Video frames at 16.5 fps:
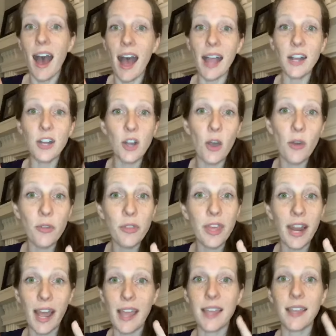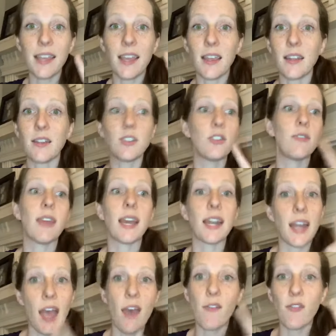I know that I can do
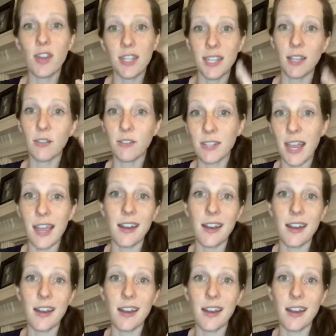that every single day,